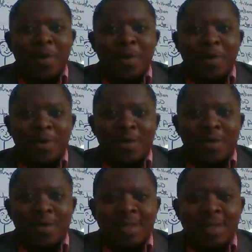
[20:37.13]
you to
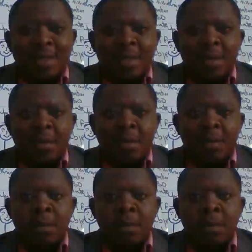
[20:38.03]
this
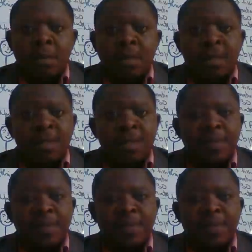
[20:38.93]
lesson.